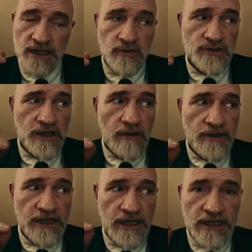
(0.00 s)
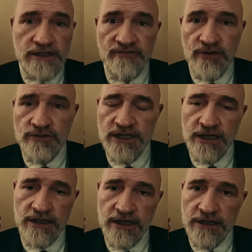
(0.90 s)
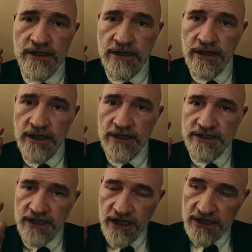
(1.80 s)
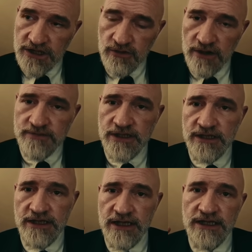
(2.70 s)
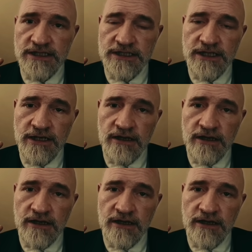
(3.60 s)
And the most common interview technique is interrupting the guest